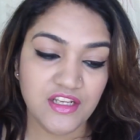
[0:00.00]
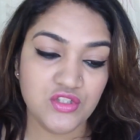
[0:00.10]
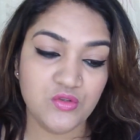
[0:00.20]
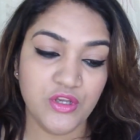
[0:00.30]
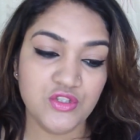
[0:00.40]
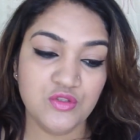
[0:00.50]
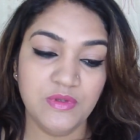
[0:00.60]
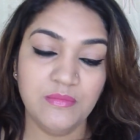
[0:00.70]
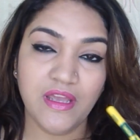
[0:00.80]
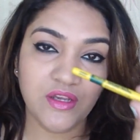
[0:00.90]
it is going to
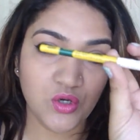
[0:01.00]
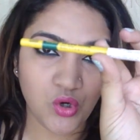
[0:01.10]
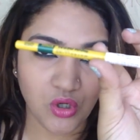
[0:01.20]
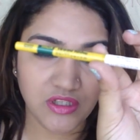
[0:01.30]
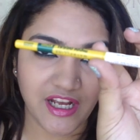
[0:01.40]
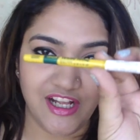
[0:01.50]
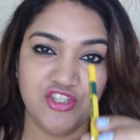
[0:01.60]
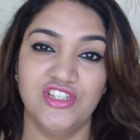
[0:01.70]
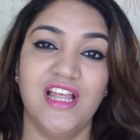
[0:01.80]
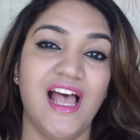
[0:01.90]
be my Kohl
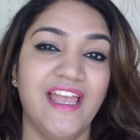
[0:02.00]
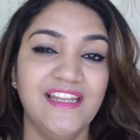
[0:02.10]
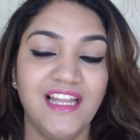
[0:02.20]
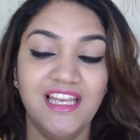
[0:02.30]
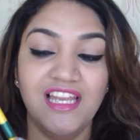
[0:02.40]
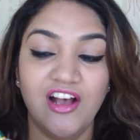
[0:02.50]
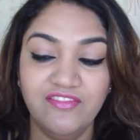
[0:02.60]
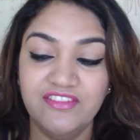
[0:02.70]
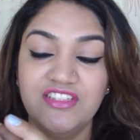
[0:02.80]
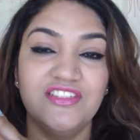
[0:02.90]
kajal. I
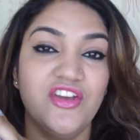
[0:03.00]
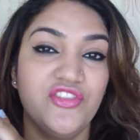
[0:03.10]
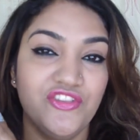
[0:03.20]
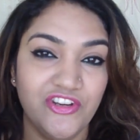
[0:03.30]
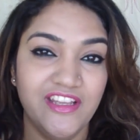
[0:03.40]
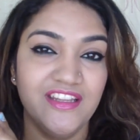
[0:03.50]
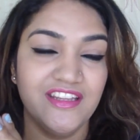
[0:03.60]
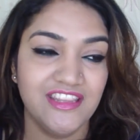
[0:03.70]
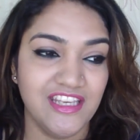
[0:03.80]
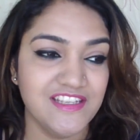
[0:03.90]
love these 3
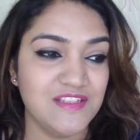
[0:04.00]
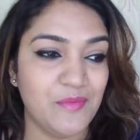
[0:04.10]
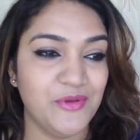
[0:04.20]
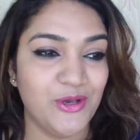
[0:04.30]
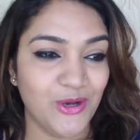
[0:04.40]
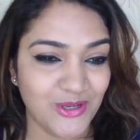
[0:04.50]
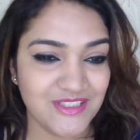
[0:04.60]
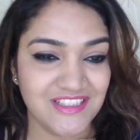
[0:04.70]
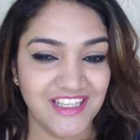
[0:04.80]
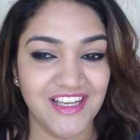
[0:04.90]
things
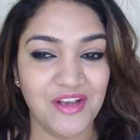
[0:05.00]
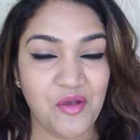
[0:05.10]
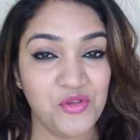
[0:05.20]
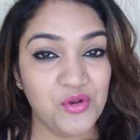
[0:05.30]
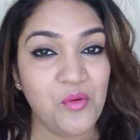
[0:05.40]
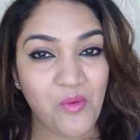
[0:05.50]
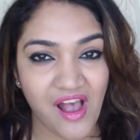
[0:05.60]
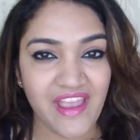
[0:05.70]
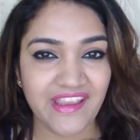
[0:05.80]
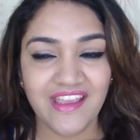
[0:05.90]
because, you know
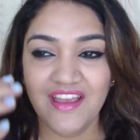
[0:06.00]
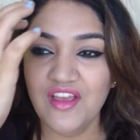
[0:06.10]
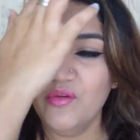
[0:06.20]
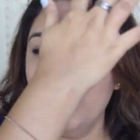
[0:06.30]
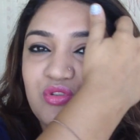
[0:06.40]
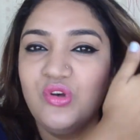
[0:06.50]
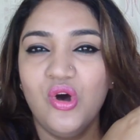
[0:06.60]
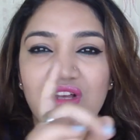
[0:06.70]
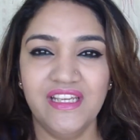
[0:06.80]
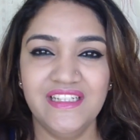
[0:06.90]
why? Because
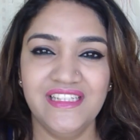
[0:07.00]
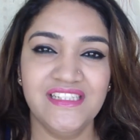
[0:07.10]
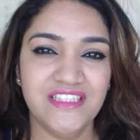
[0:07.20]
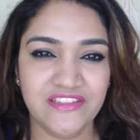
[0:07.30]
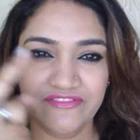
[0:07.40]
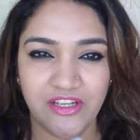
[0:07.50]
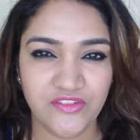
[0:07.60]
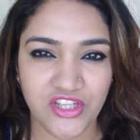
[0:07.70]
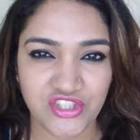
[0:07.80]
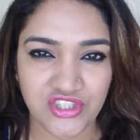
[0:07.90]
all I need is a
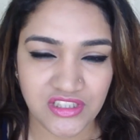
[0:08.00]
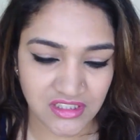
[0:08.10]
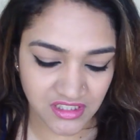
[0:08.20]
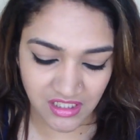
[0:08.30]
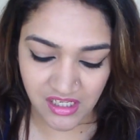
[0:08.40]
foundation,